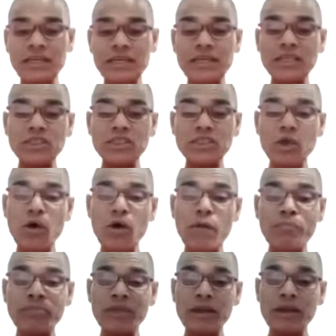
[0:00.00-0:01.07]

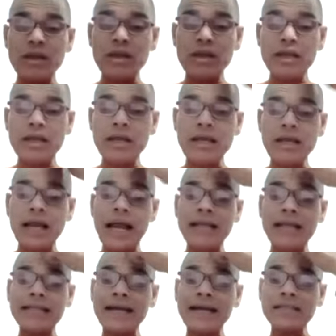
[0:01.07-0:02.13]
So, and
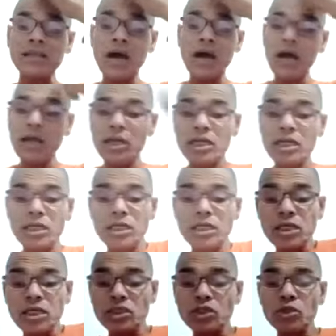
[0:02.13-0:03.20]
that is the
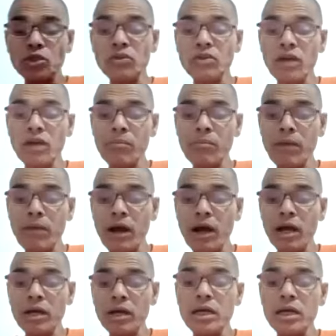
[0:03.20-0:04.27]
Sutra
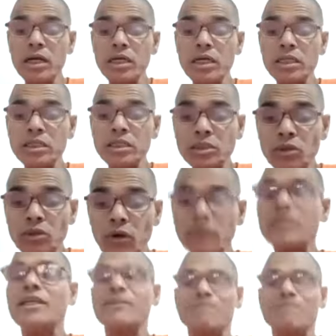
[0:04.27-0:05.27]
number 20.